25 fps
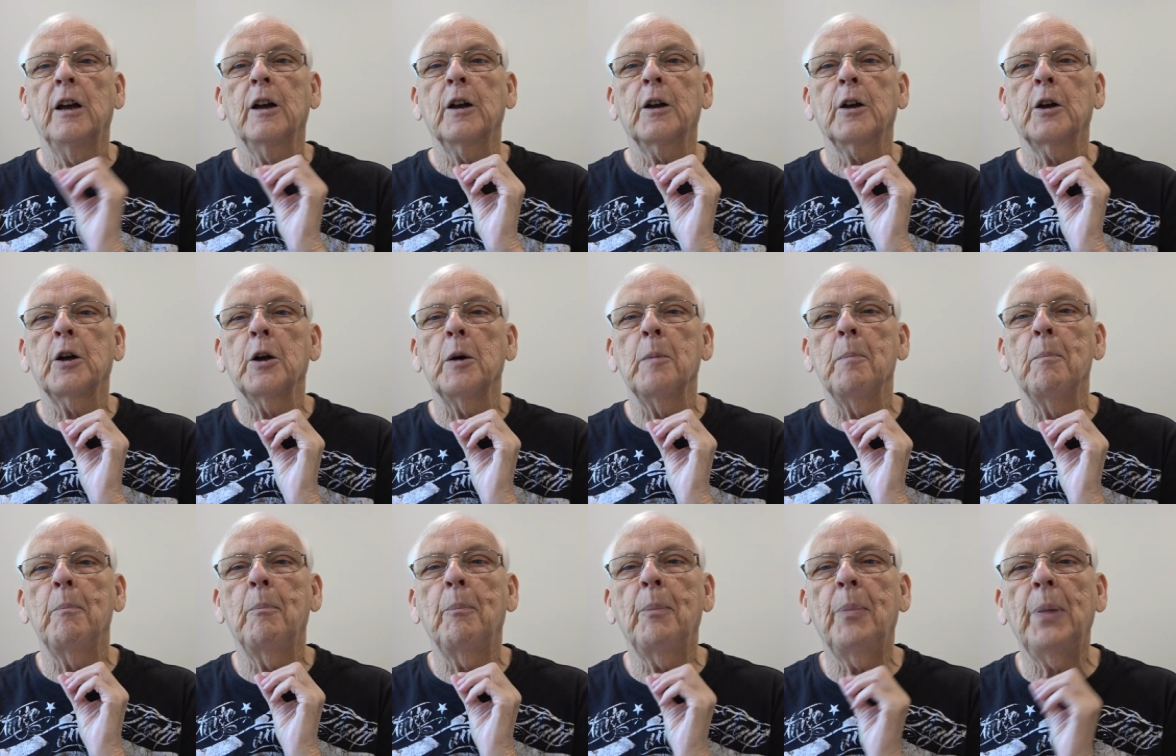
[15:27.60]

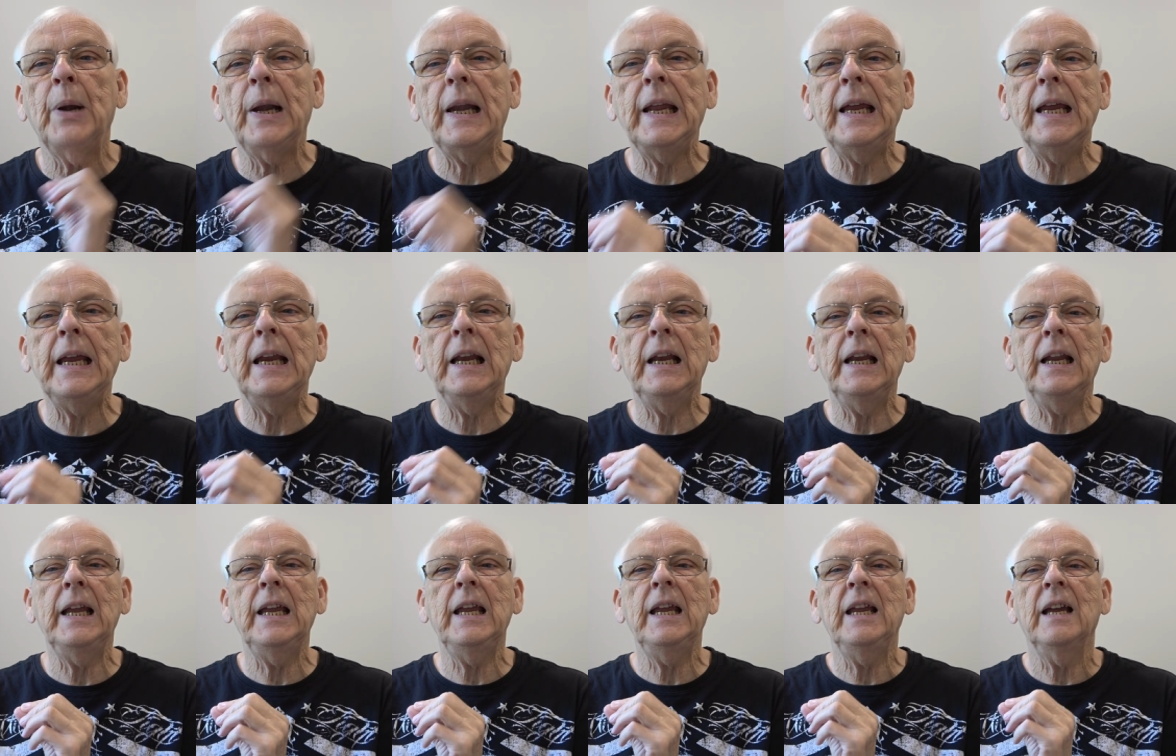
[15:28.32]

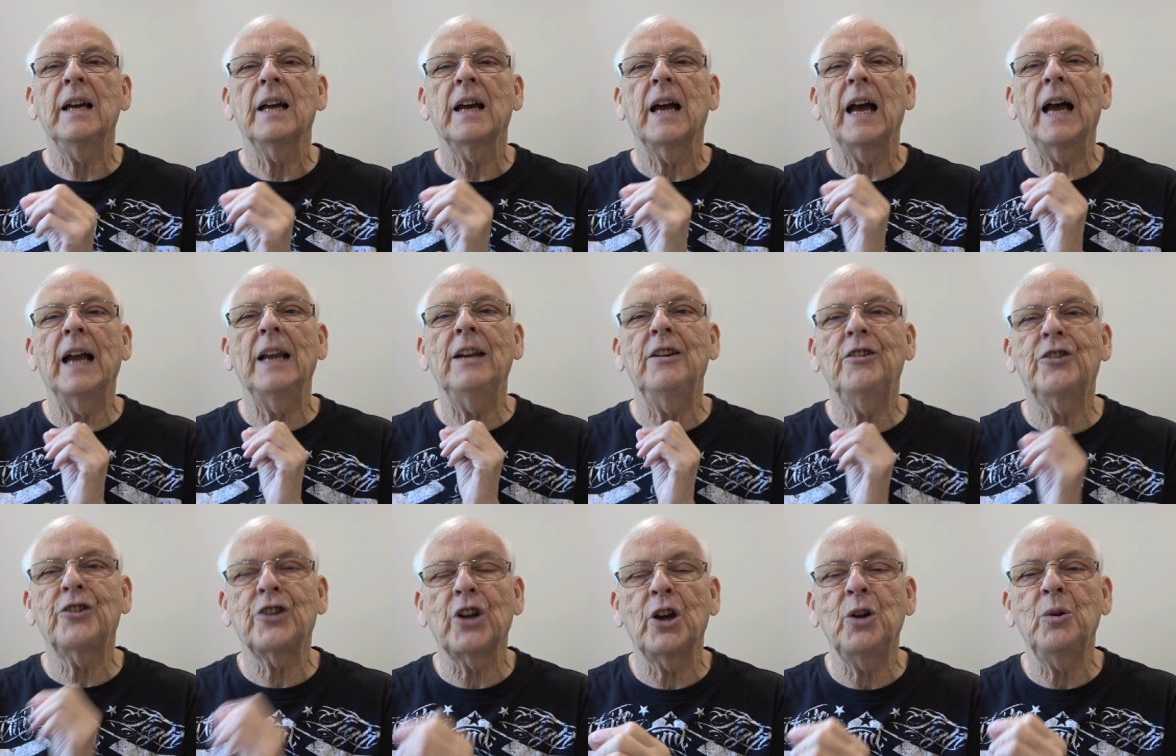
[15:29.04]
completely
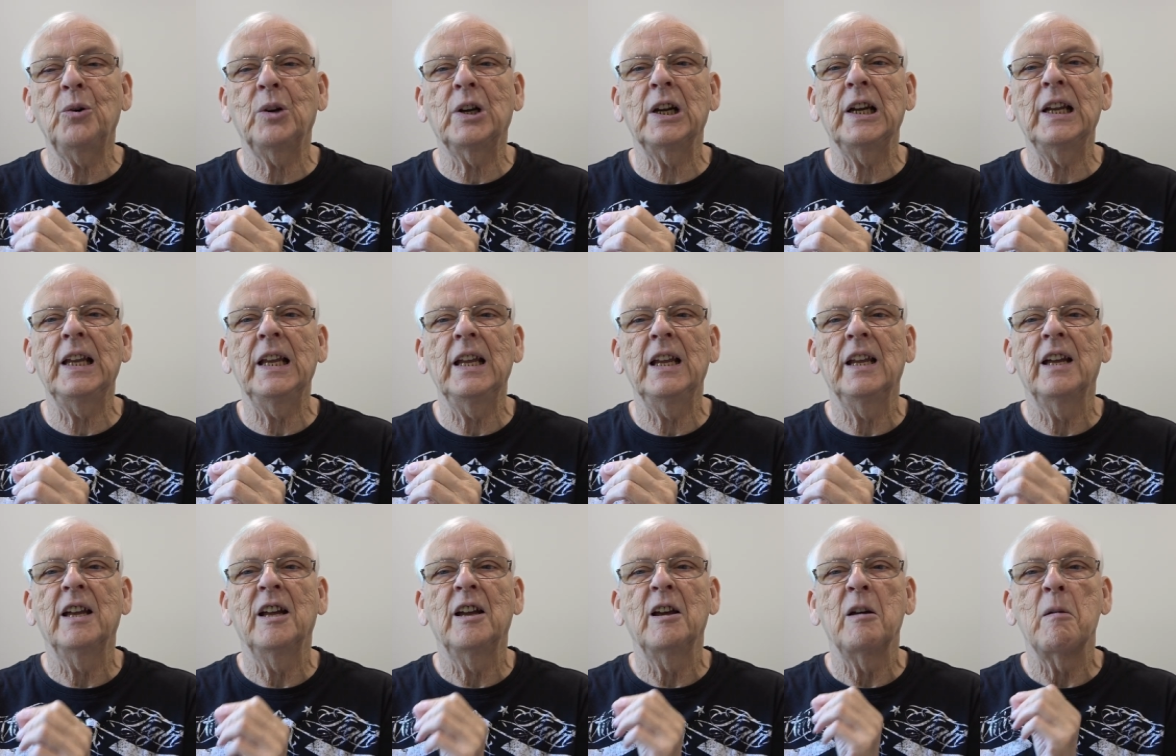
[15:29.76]
and
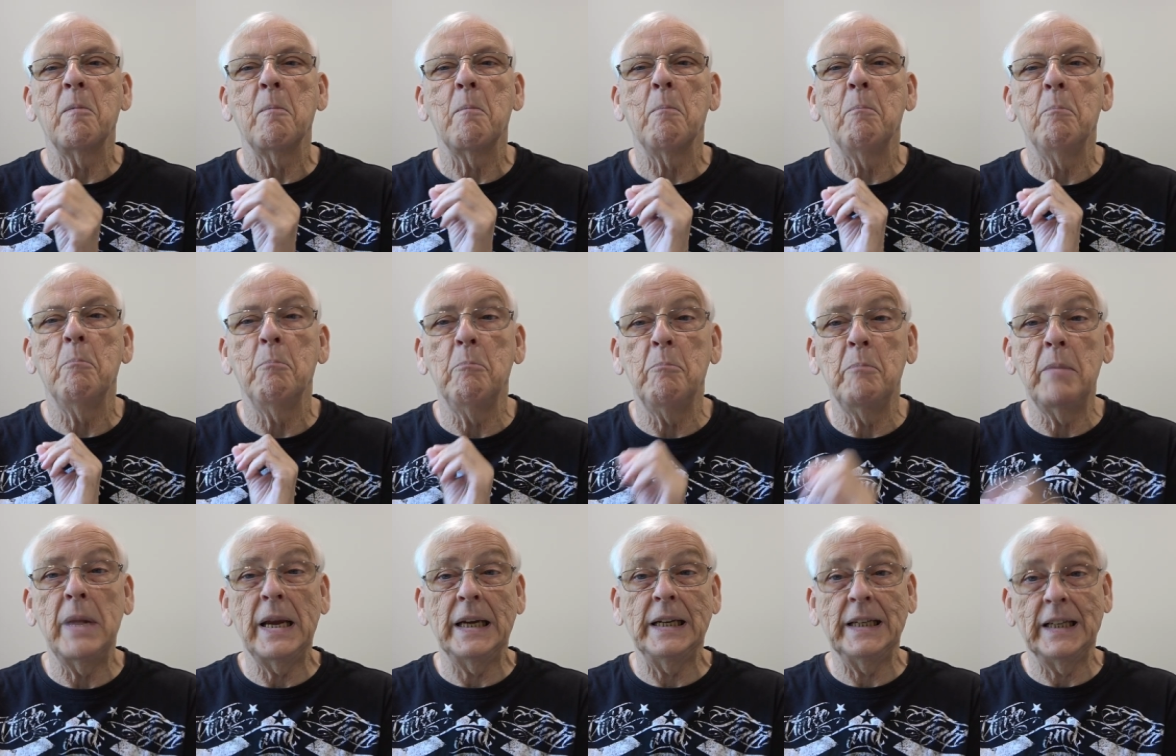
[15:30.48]
totally
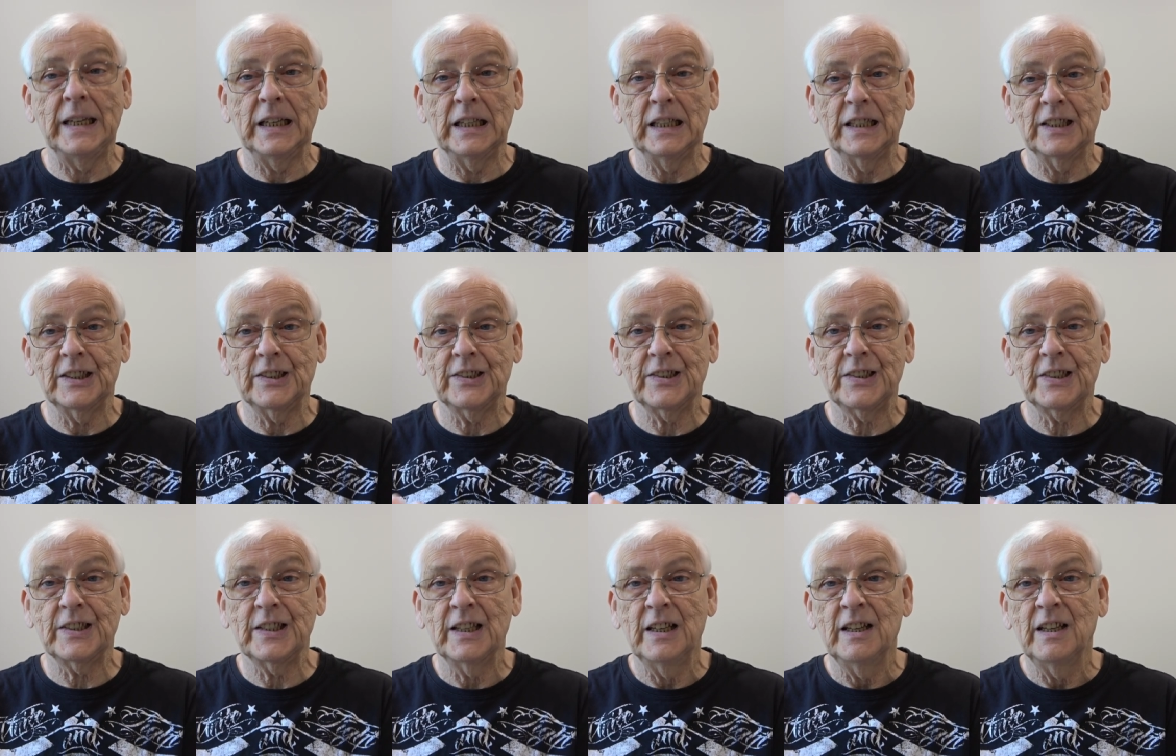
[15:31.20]

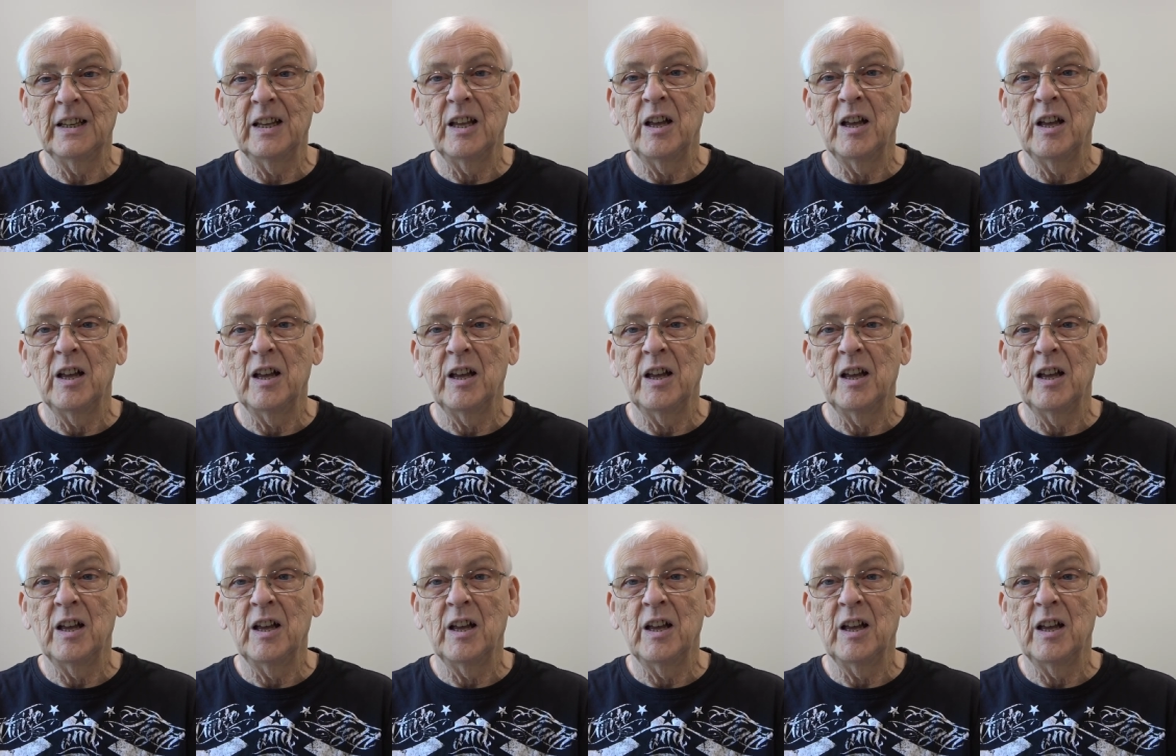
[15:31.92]
meaningless.